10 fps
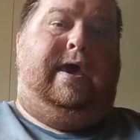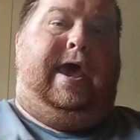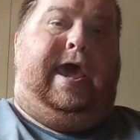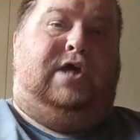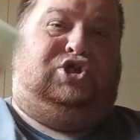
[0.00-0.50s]

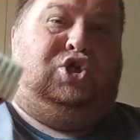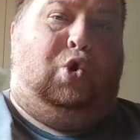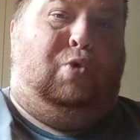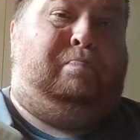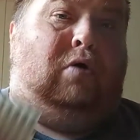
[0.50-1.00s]
has
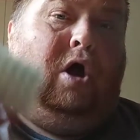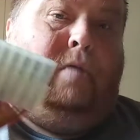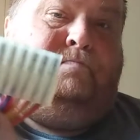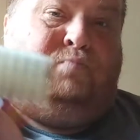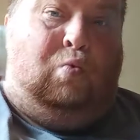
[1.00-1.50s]
no
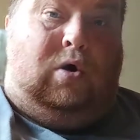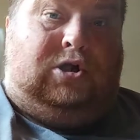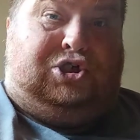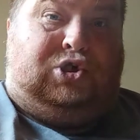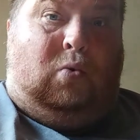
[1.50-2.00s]
problem
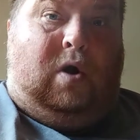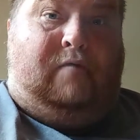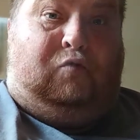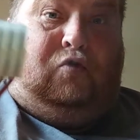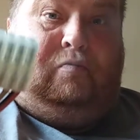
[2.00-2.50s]

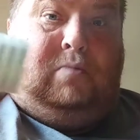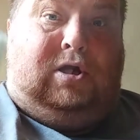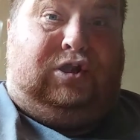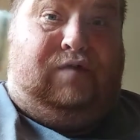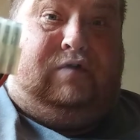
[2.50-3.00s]
whatsoever with me
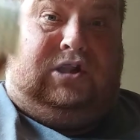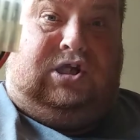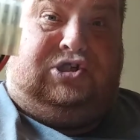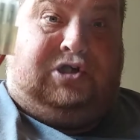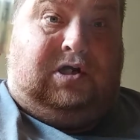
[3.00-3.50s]
leaving
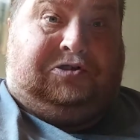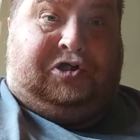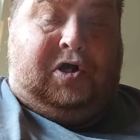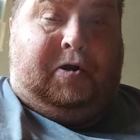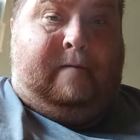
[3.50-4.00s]
these ends
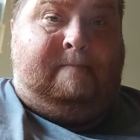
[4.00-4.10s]
on.